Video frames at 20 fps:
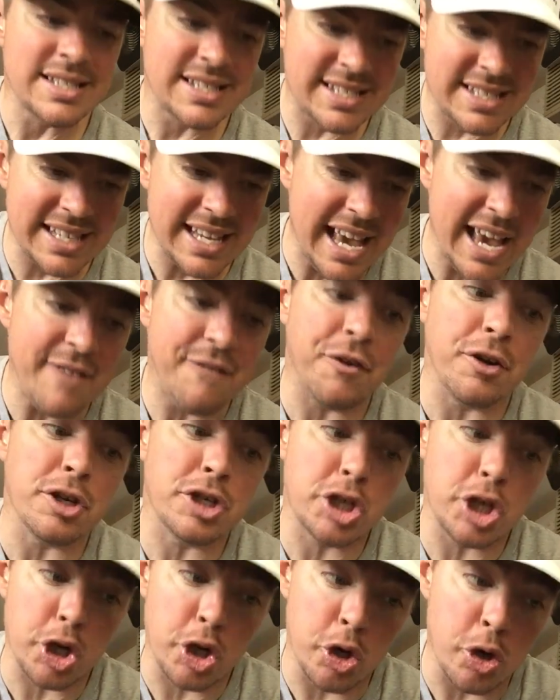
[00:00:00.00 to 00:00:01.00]
C
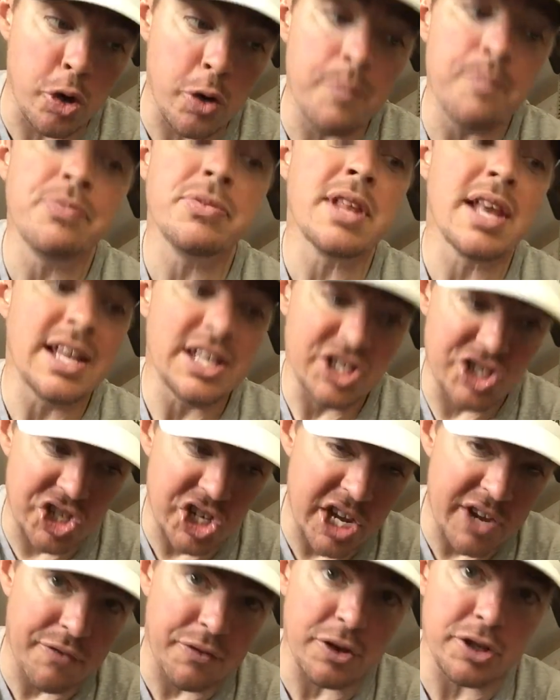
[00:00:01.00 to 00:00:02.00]
for two,
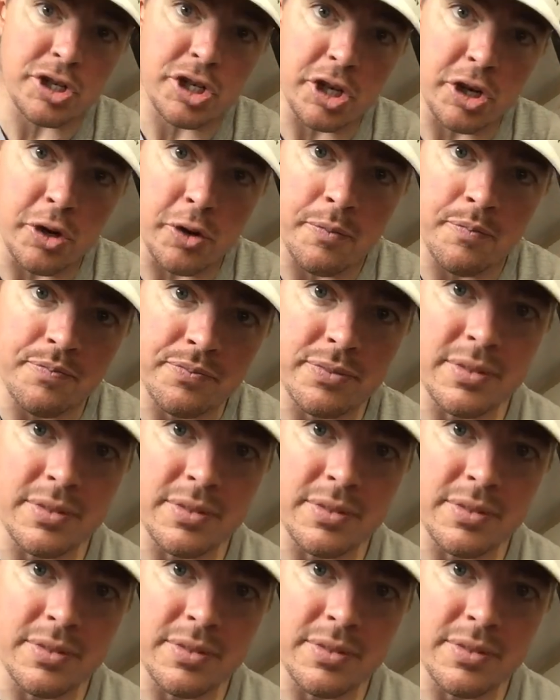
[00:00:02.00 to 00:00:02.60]
G for two,